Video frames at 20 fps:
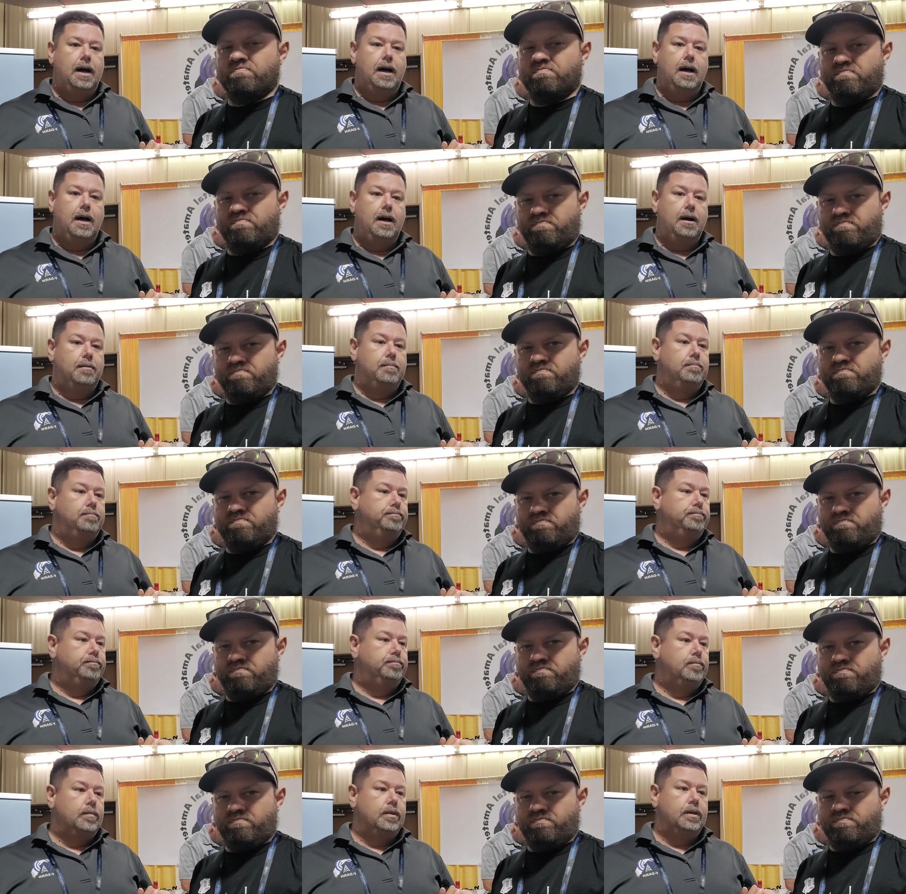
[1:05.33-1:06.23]
Speaker 1: um,
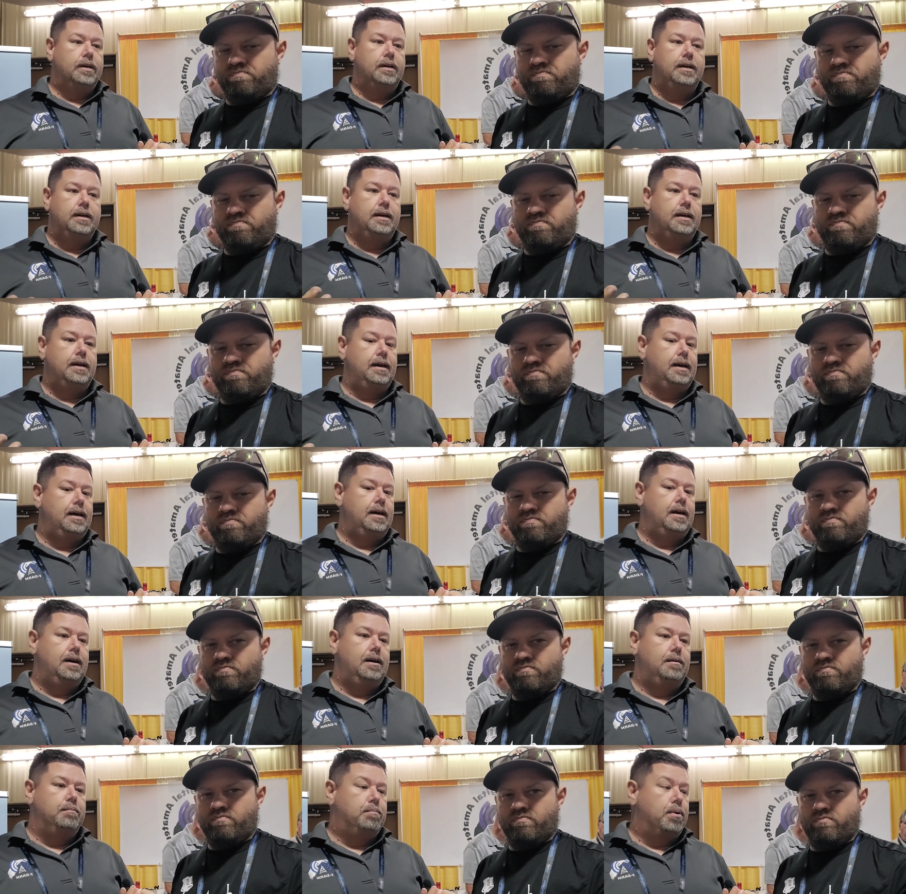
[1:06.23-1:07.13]

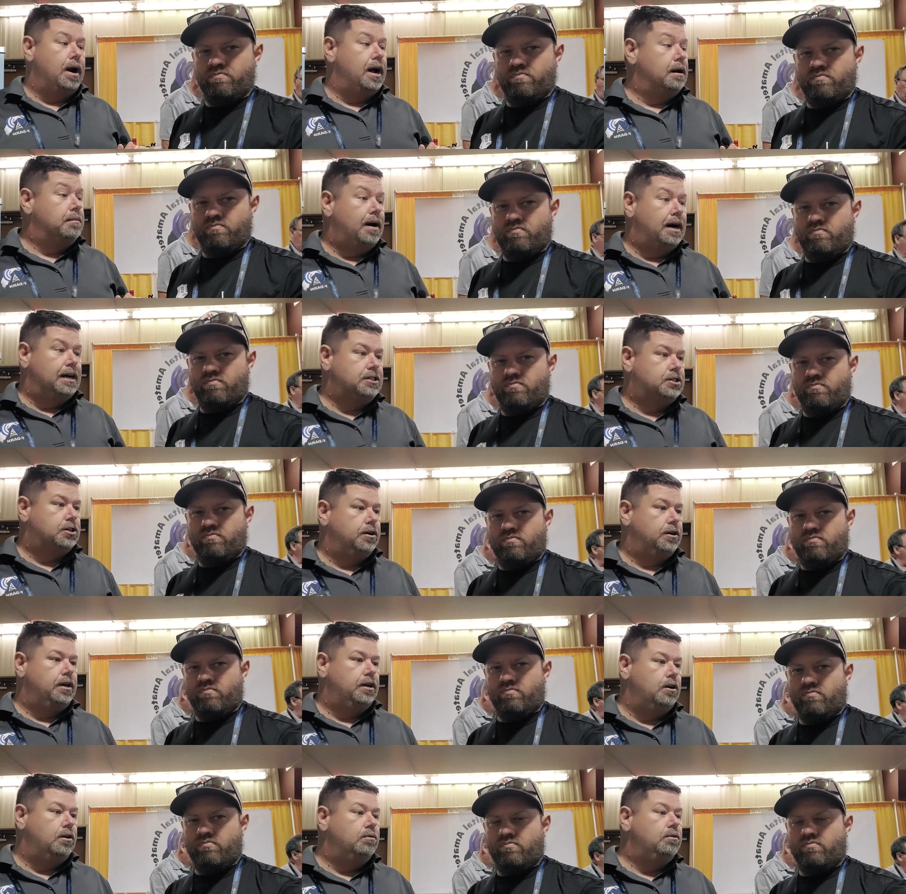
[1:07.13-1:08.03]
BrandMeister,
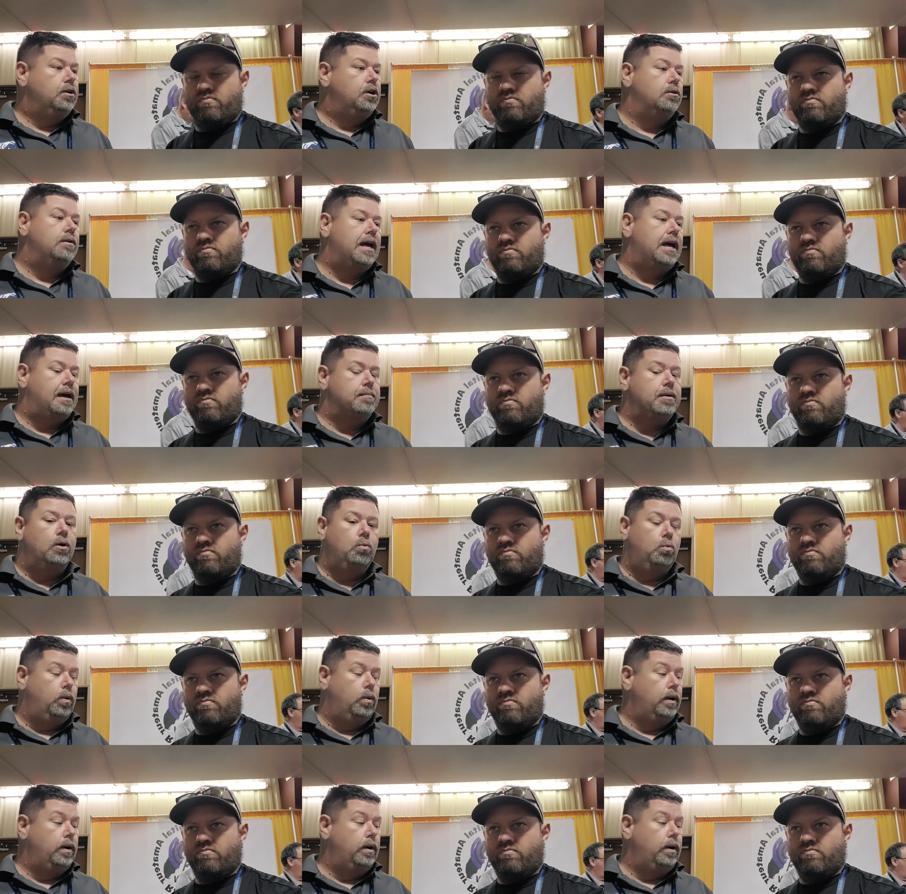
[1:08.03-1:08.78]
you name it,